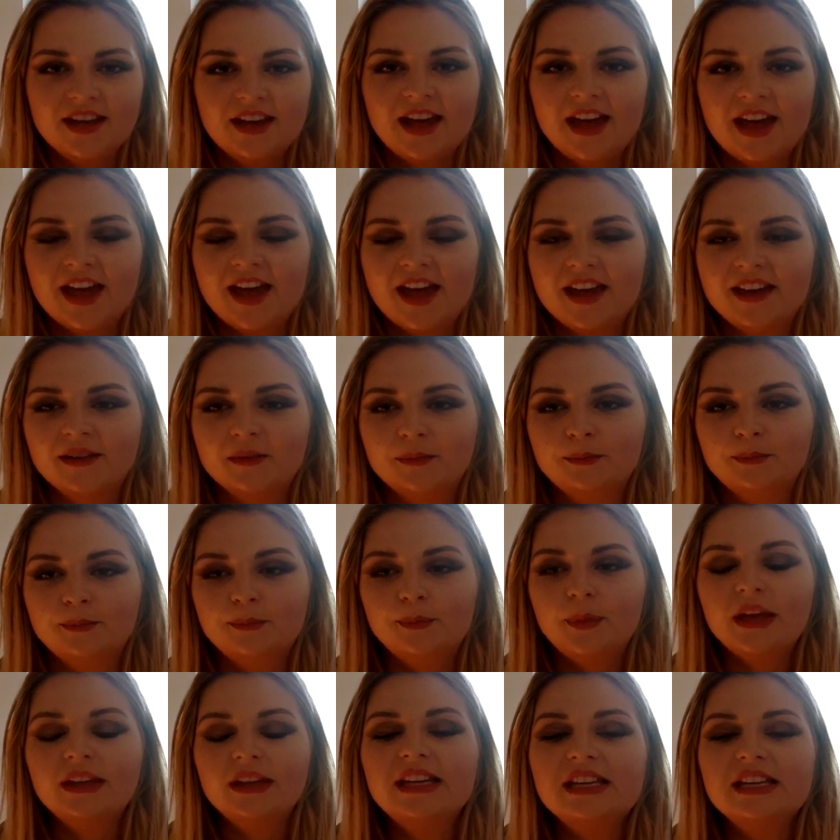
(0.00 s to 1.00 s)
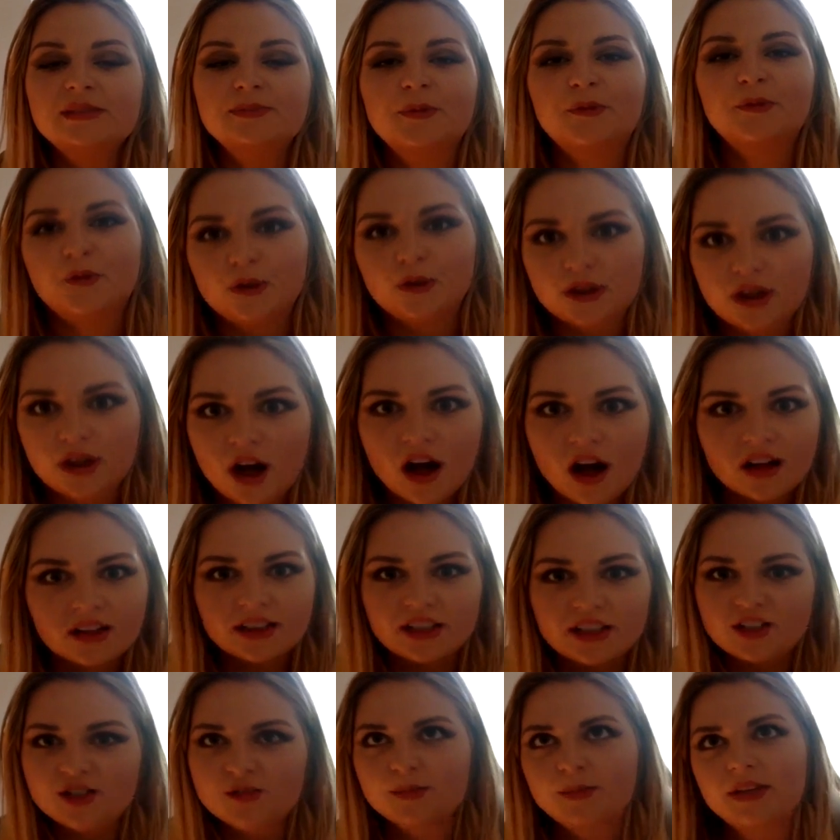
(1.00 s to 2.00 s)
And at least before
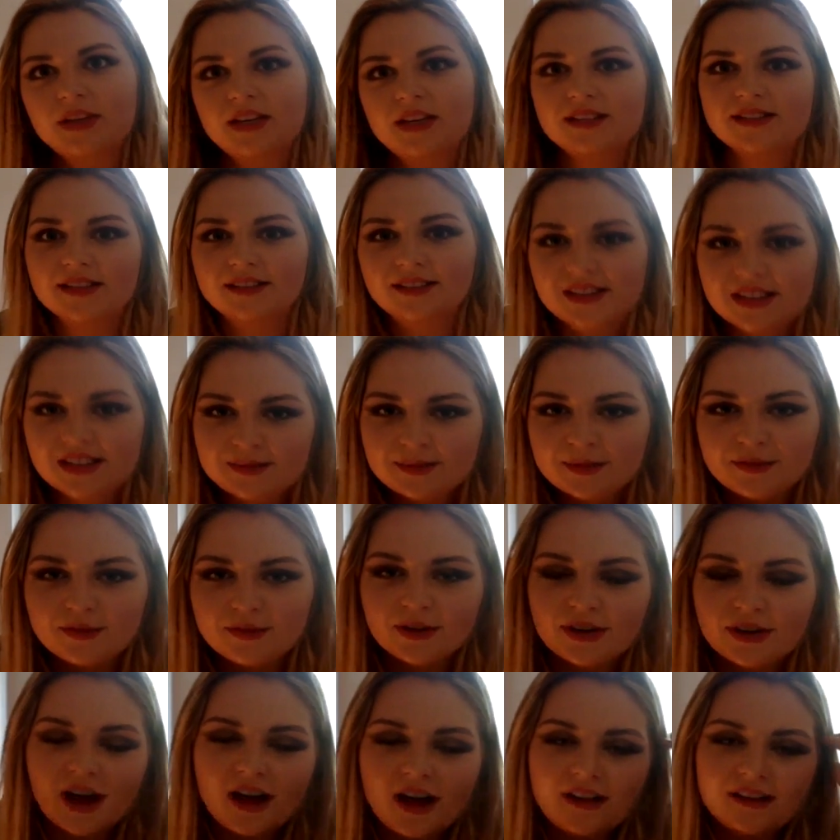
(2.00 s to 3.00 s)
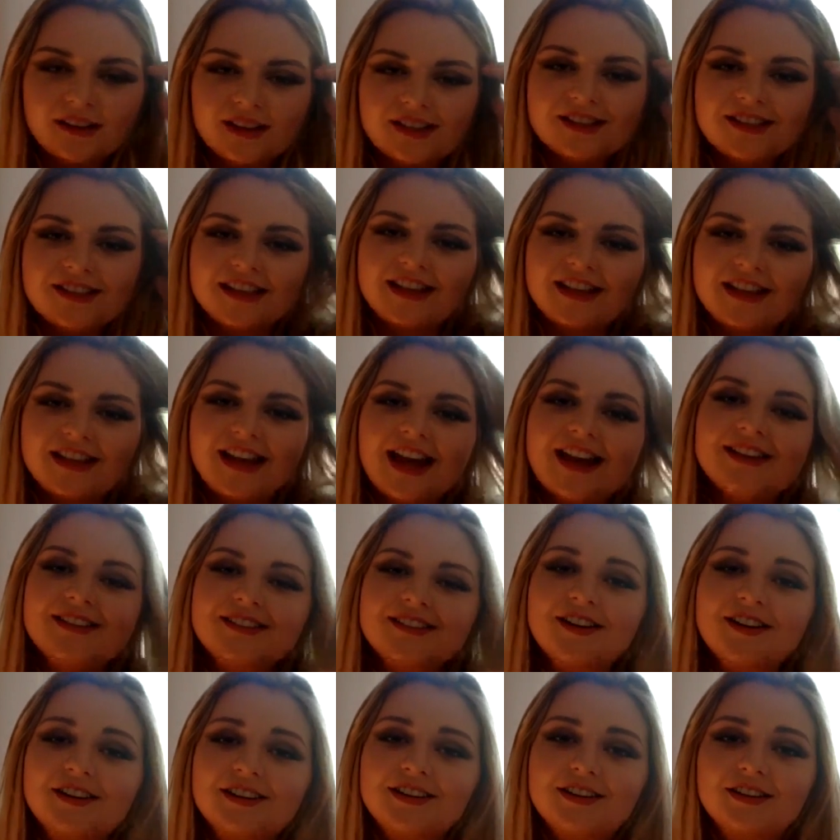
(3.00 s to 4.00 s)
college, please, at least before college. Like I
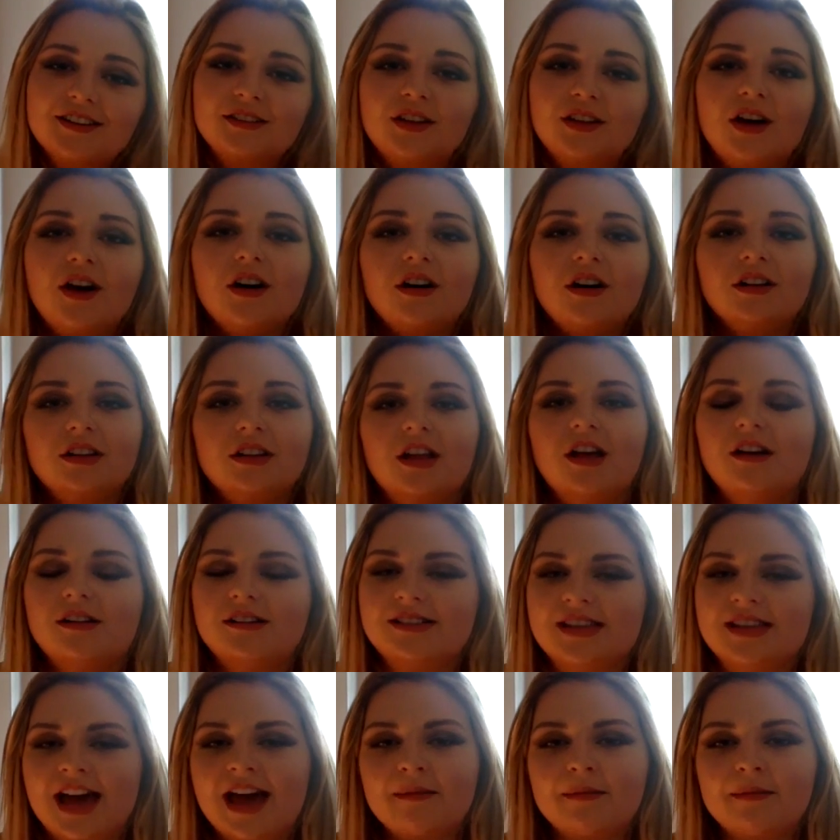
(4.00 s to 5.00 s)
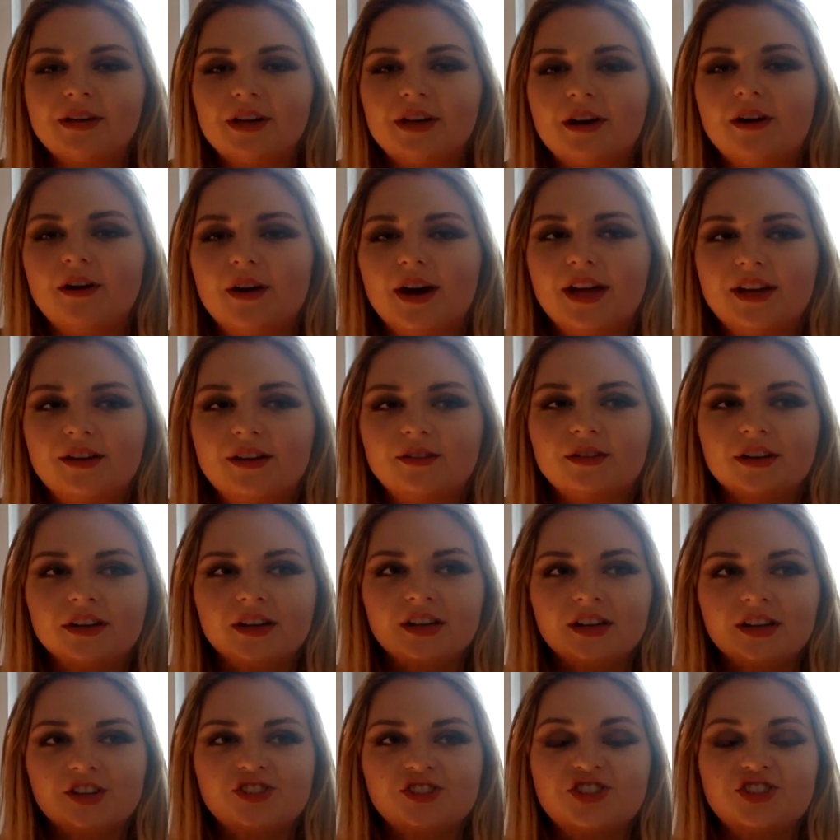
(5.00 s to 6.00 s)
started a long, long time ago and
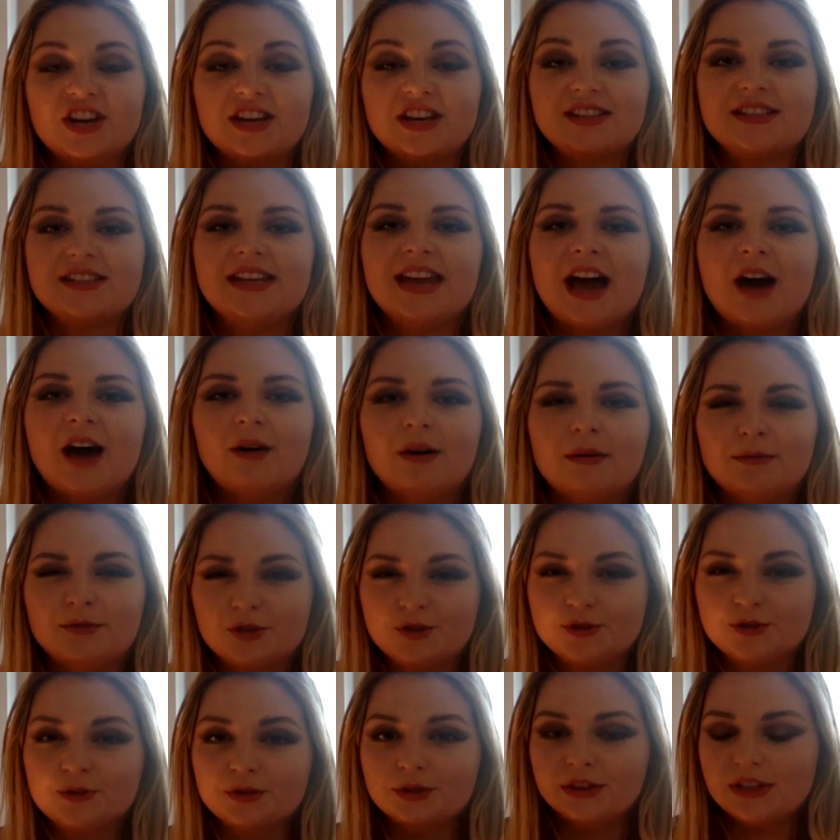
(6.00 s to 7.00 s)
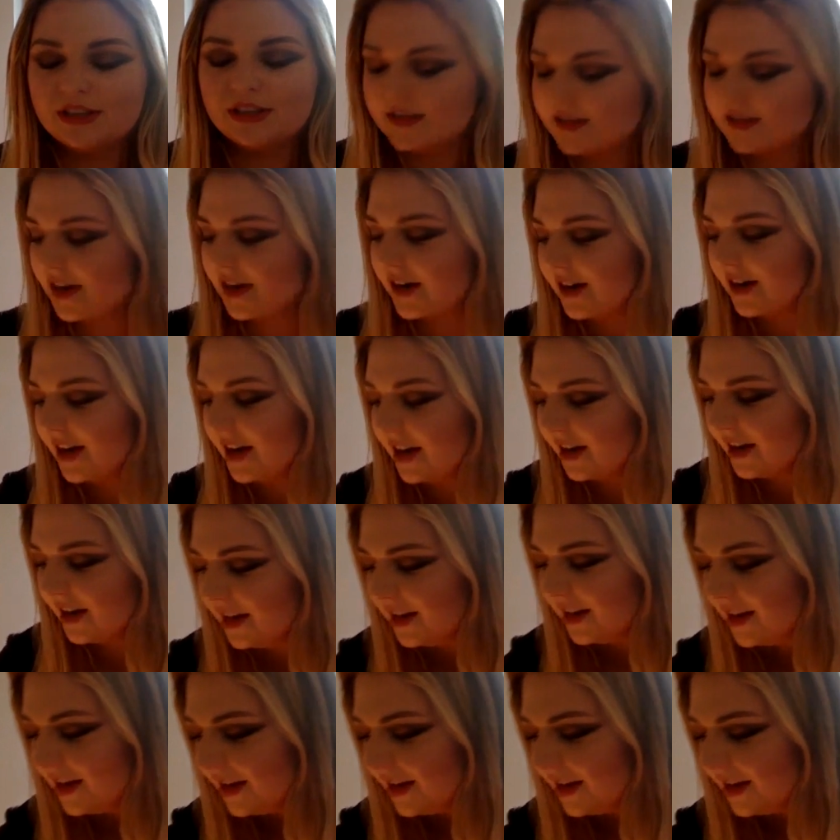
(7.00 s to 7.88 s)
just now I'm truly starting.